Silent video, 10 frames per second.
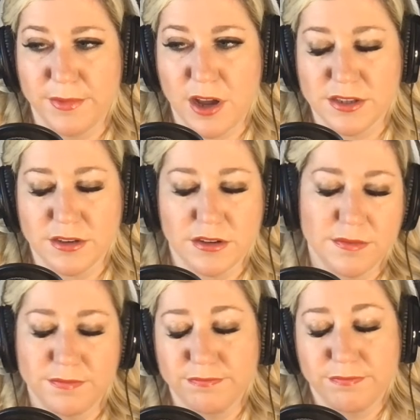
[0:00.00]

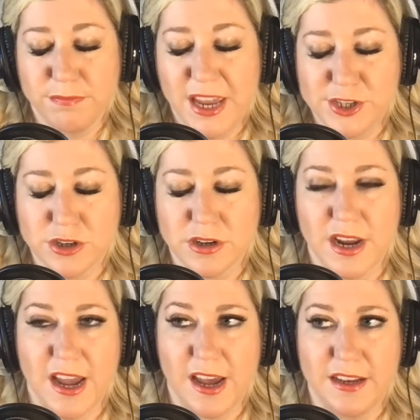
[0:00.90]
concert major
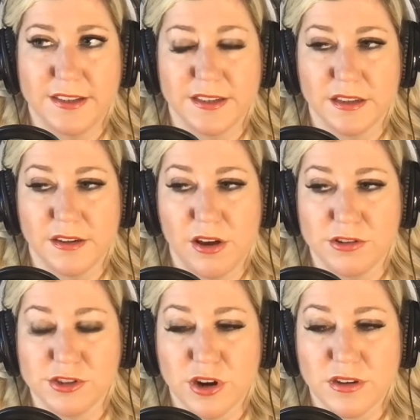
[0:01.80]
at
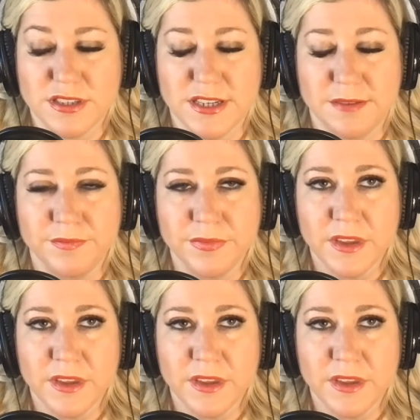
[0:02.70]
College of Charleston,